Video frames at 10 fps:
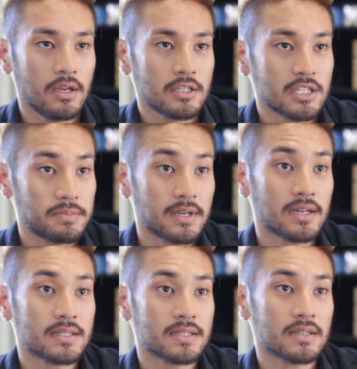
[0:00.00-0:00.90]
just
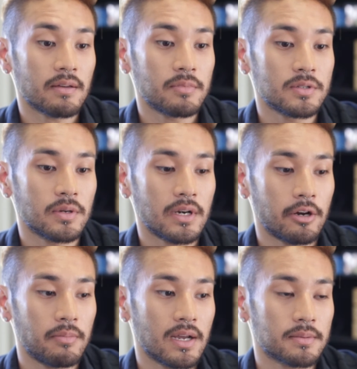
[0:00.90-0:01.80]
because I've been doing hair
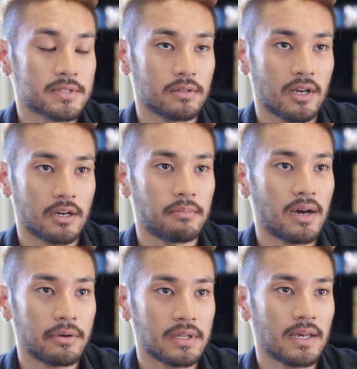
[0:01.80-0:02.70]
and makeup so long in
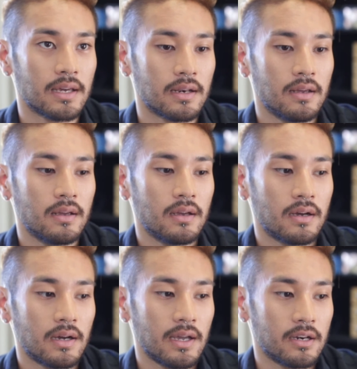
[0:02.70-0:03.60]
Maui that
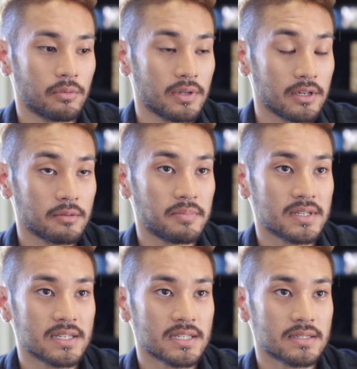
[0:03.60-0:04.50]
I had a really good
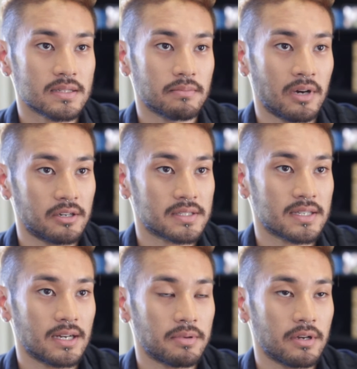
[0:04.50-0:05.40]
business model
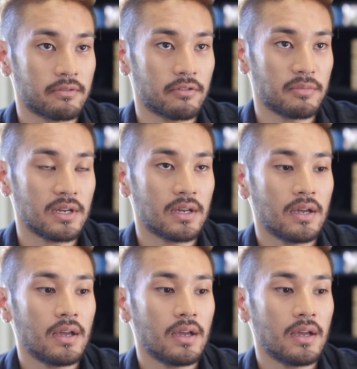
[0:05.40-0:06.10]
set up here for me.